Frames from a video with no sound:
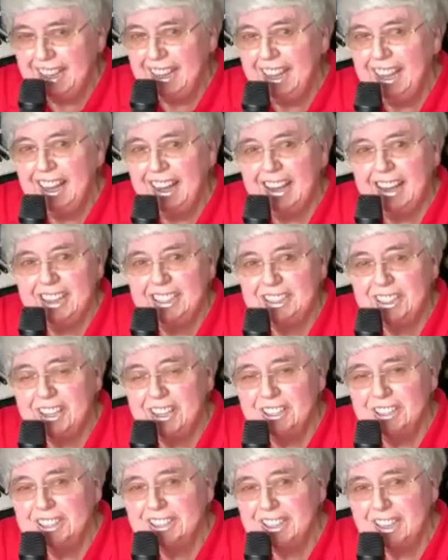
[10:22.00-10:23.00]
I turned
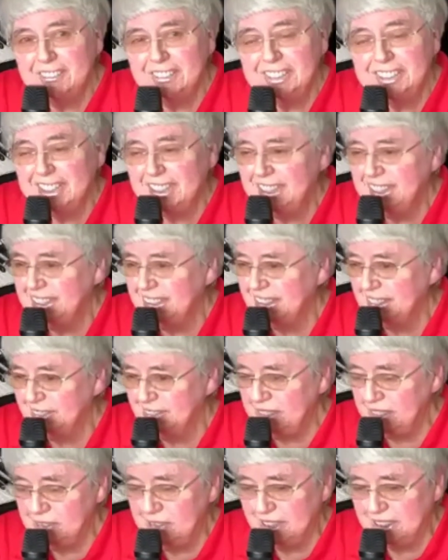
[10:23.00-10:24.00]
70 a few
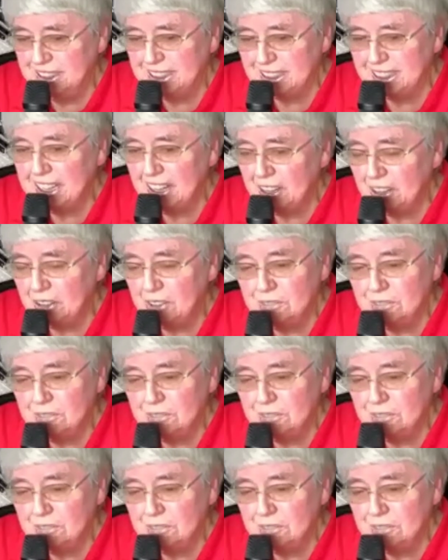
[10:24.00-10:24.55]
months ago,